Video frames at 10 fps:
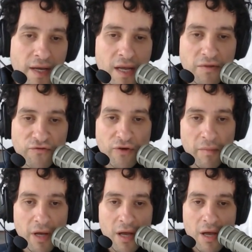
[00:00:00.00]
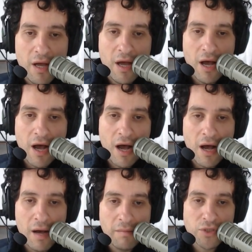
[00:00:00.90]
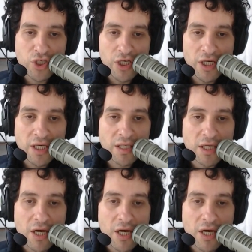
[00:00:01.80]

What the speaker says: That comes from Amjid